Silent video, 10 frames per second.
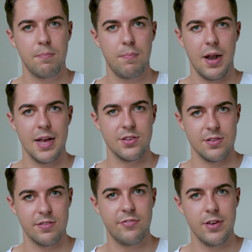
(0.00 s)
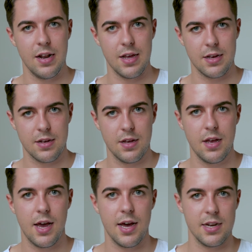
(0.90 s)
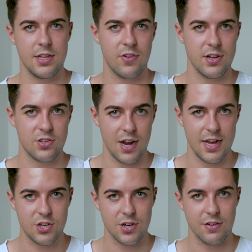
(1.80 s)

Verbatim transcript: pleasant feeling and the translation